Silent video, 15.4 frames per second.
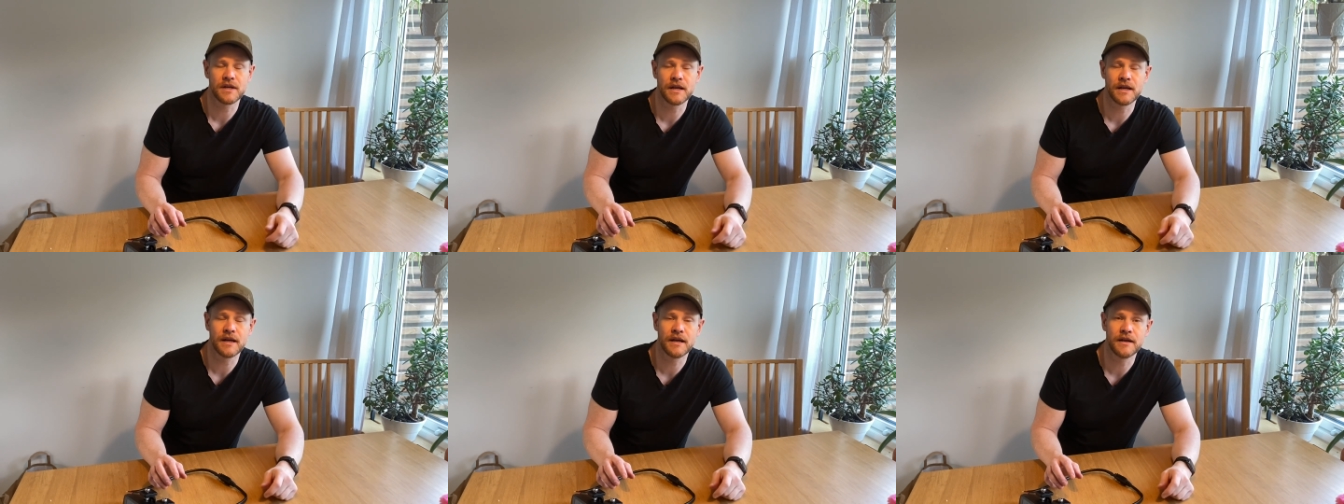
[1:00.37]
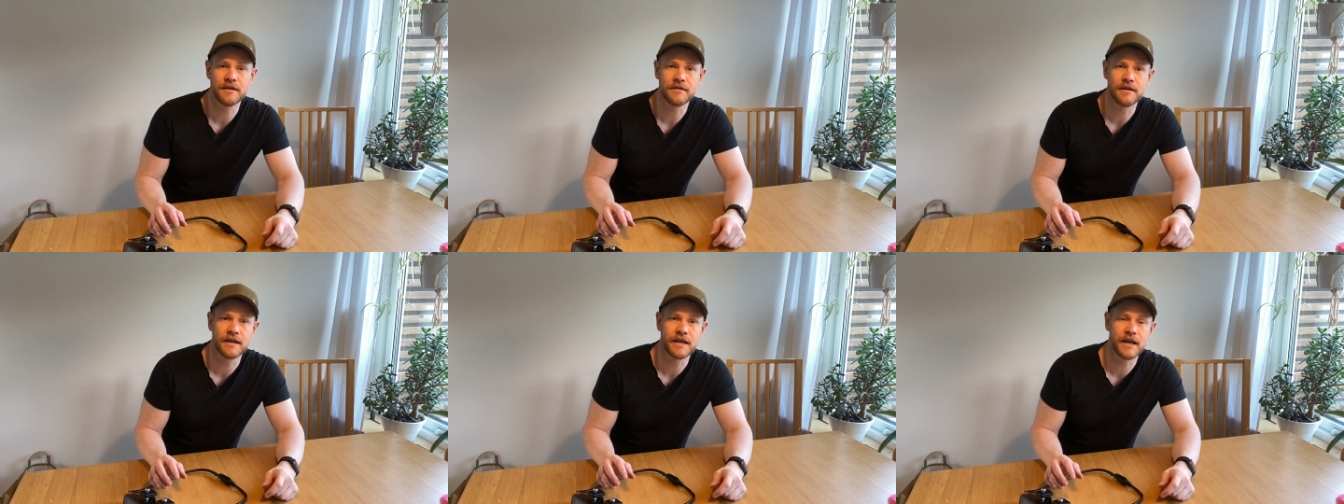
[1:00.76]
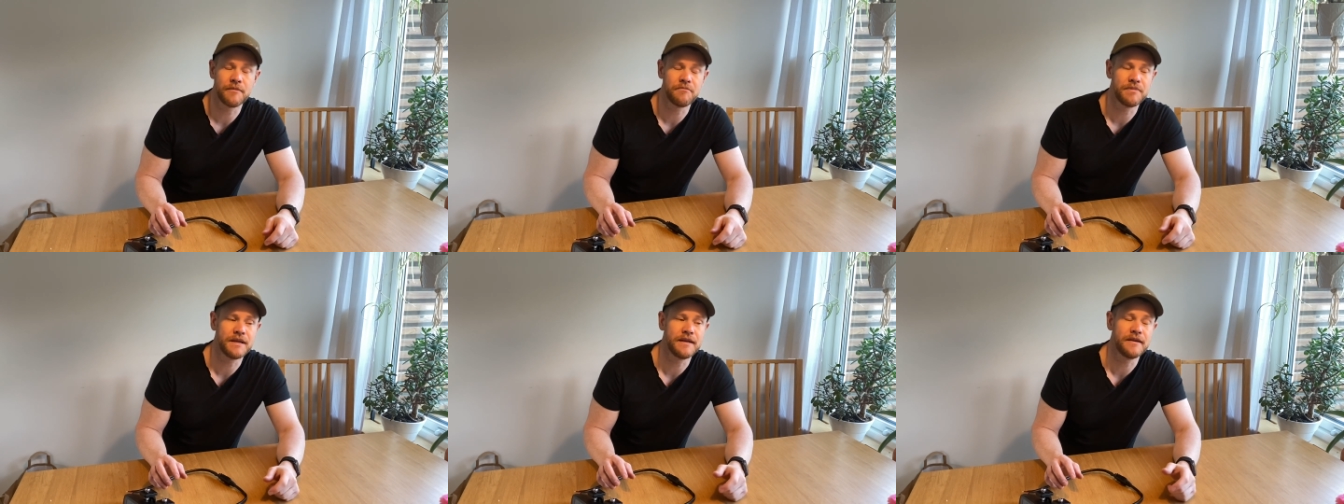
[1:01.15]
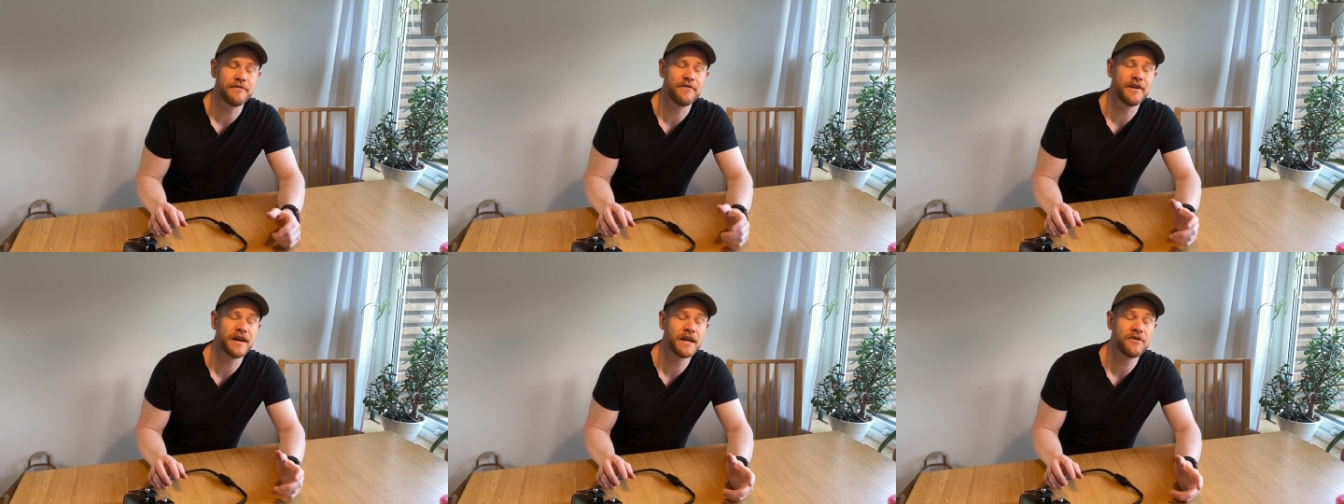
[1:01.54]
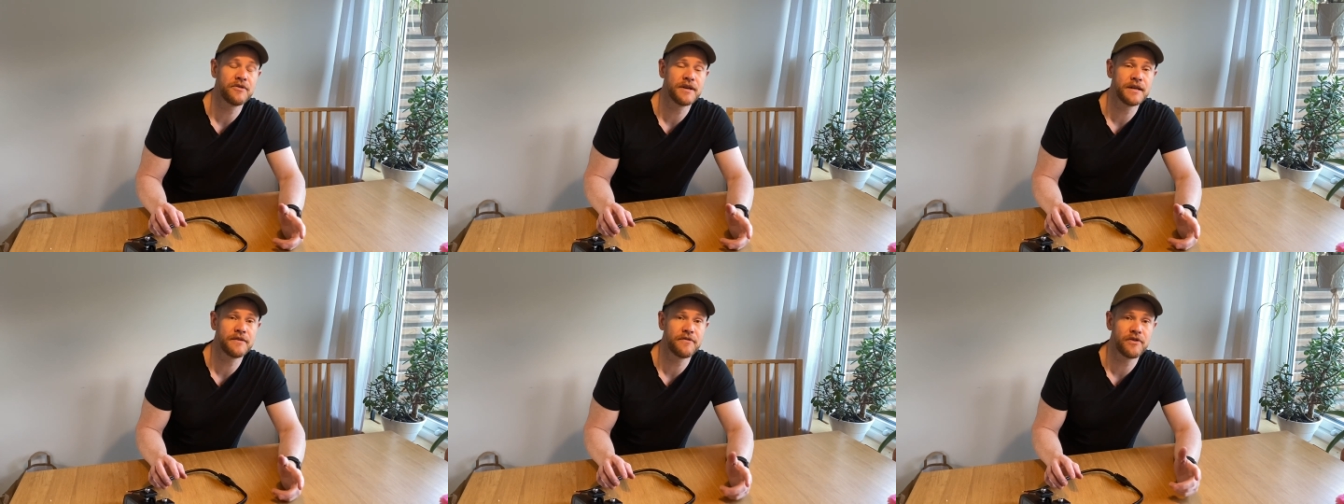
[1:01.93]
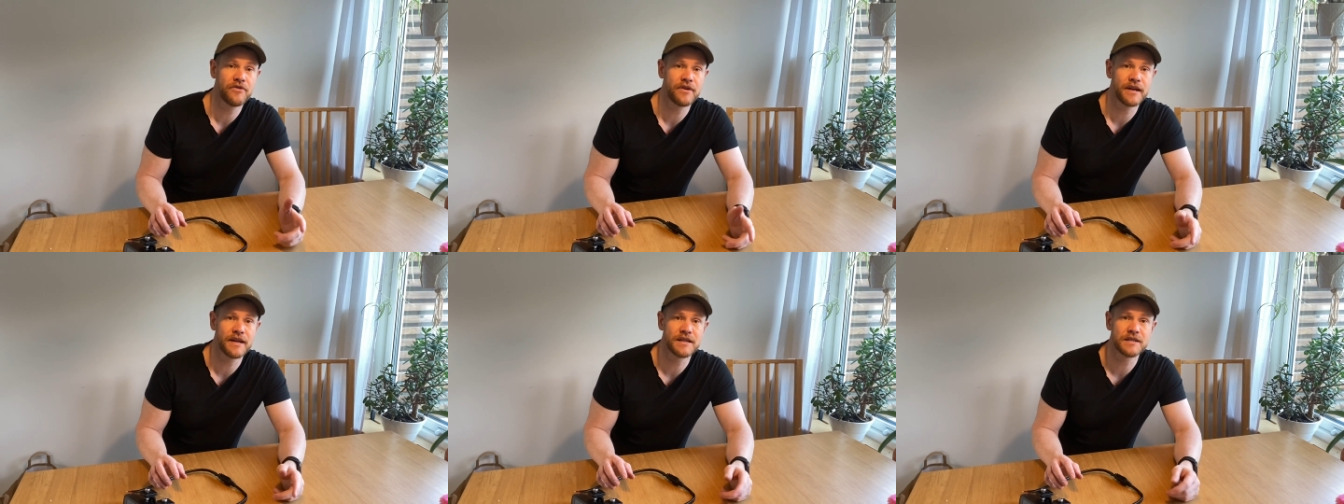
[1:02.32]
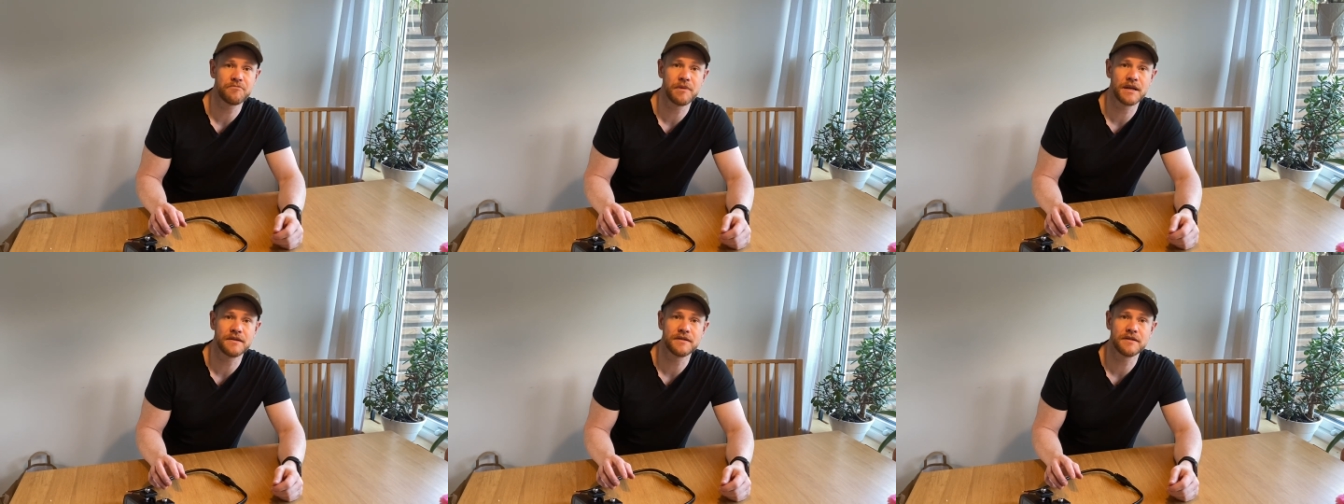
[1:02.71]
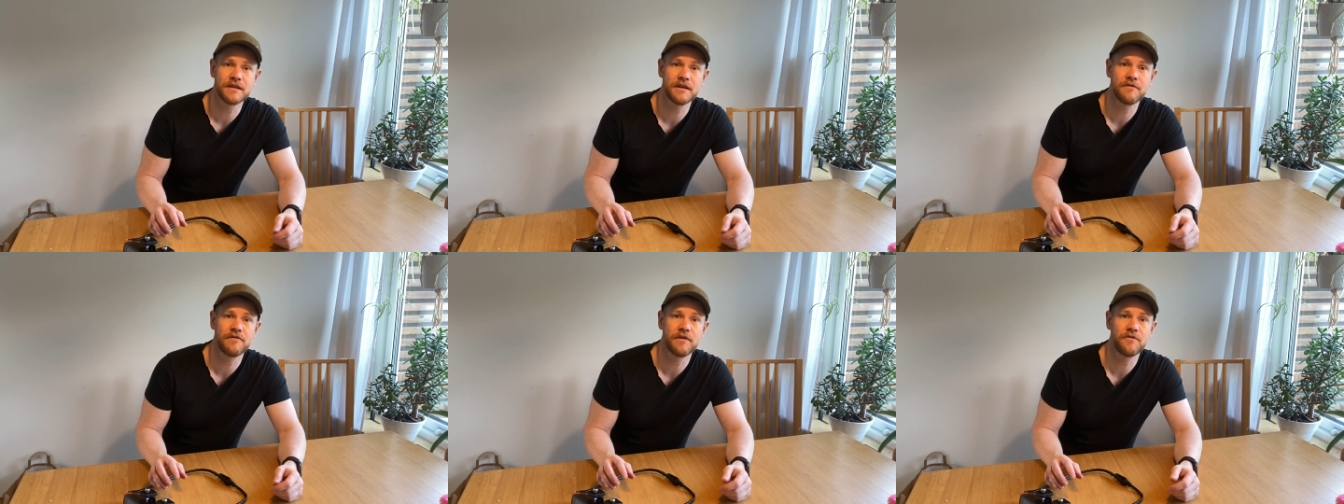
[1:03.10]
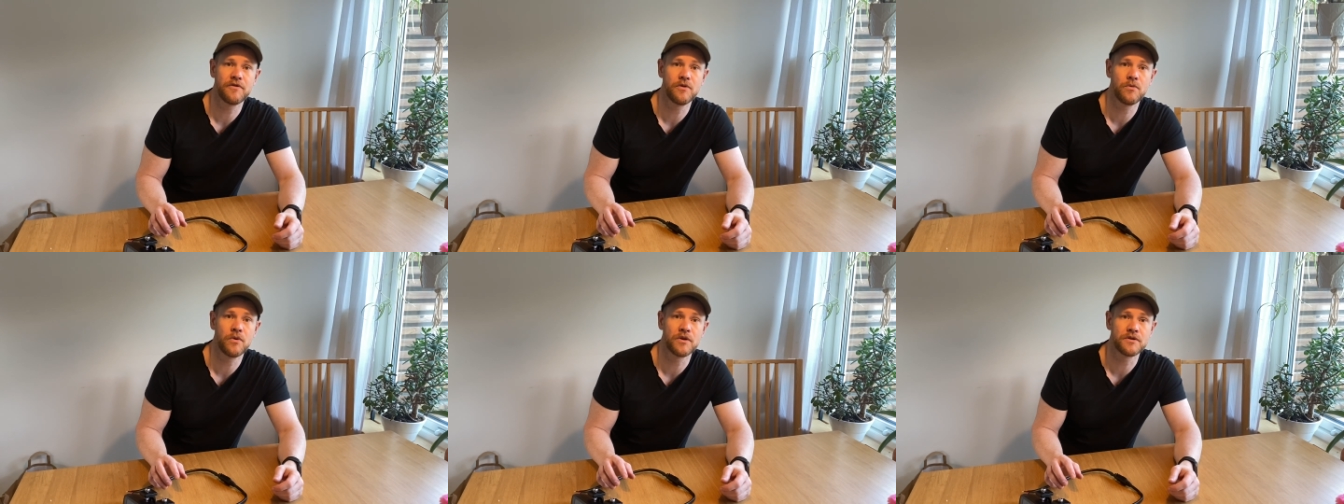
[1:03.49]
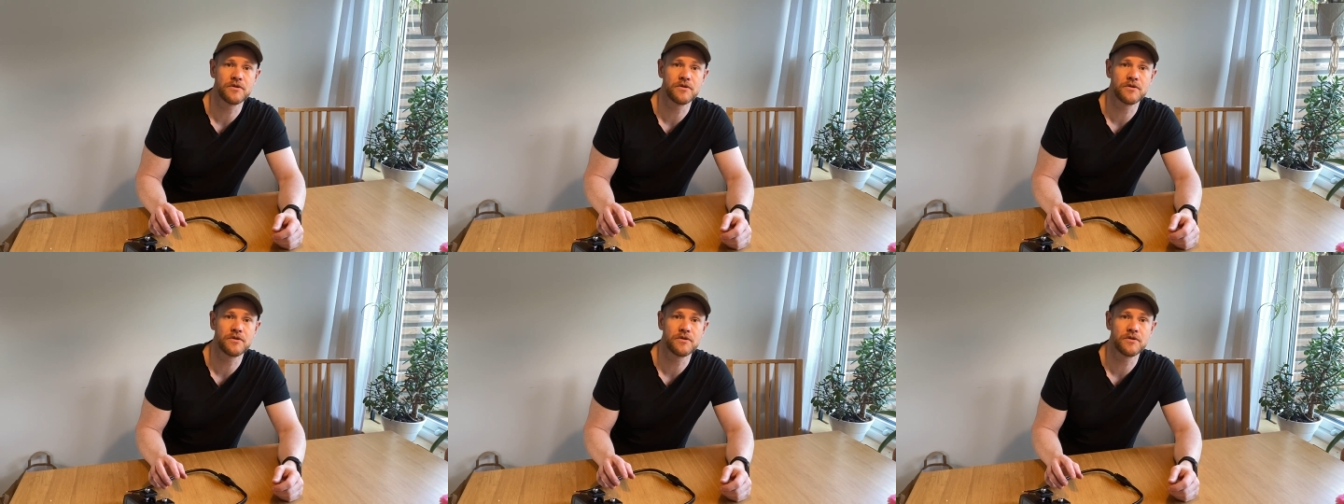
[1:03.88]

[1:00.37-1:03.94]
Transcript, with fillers: and they can be very, very expensive if you want